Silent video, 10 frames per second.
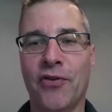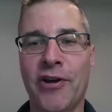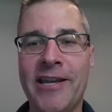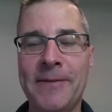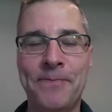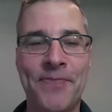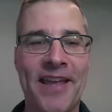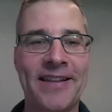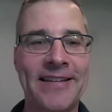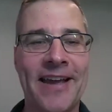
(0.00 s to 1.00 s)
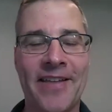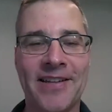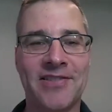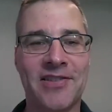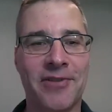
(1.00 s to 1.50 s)
free. And yeah,
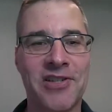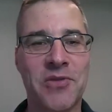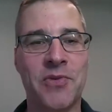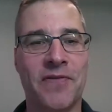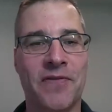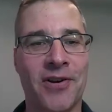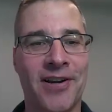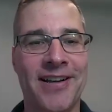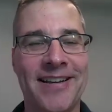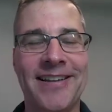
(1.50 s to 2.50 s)
that's the recipe for